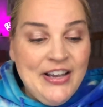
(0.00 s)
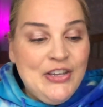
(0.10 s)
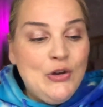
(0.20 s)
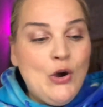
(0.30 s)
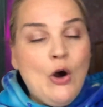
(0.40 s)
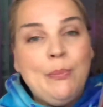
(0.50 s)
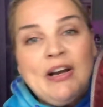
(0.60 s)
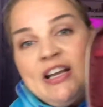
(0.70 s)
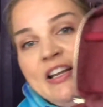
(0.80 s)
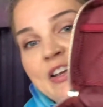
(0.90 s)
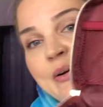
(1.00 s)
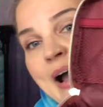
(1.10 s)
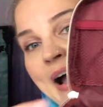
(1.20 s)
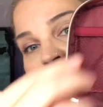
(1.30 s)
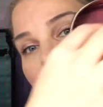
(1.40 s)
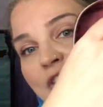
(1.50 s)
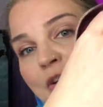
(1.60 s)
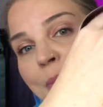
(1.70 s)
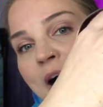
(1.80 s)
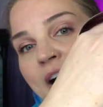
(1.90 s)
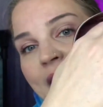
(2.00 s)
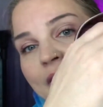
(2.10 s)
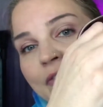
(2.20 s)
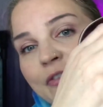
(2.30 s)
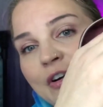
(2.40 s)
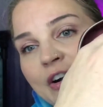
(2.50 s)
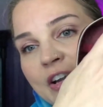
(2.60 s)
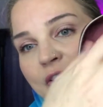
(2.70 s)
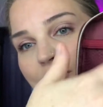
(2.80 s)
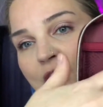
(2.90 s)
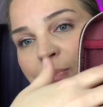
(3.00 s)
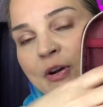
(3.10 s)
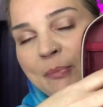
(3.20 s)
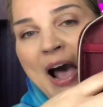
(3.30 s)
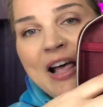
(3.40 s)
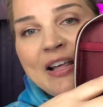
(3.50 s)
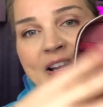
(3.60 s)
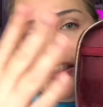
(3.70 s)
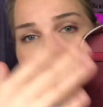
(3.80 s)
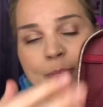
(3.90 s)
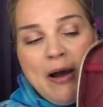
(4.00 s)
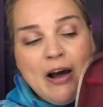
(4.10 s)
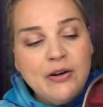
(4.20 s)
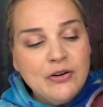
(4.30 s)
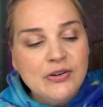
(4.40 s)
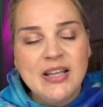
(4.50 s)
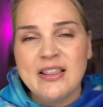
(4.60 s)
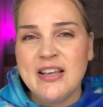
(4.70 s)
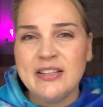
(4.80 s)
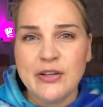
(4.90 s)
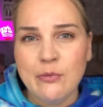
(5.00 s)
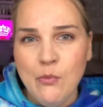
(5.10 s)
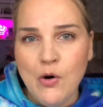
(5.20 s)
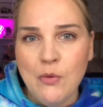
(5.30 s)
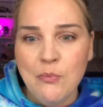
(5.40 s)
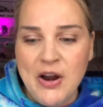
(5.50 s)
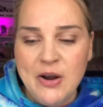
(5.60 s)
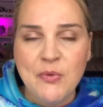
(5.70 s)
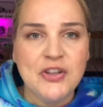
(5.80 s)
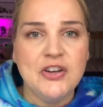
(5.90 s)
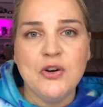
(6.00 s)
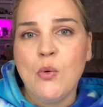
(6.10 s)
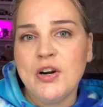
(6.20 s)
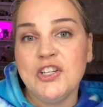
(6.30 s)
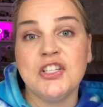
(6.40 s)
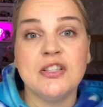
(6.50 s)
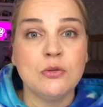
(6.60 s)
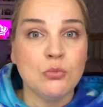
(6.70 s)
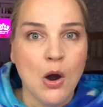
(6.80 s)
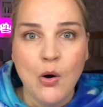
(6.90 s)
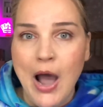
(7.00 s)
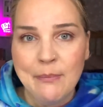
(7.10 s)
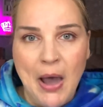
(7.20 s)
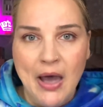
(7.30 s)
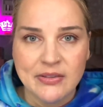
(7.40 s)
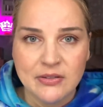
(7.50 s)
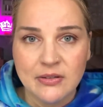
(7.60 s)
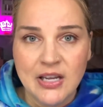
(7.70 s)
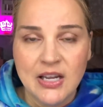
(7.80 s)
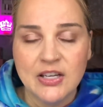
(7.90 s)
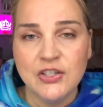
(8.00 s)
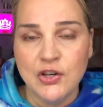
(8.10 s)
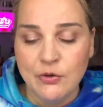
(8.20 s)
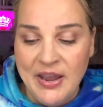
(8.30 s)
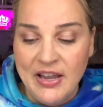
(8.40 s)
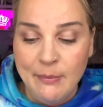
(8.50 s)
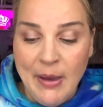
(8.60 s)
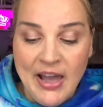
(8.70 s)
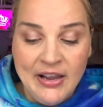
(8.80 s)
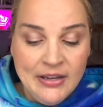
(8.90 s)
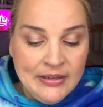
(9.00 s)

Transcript: You open it, you have your pocket for, you know, you can put a palette in there, powders, like things that are more breakable that you don't want to just throw haphazardly into your makeup bag.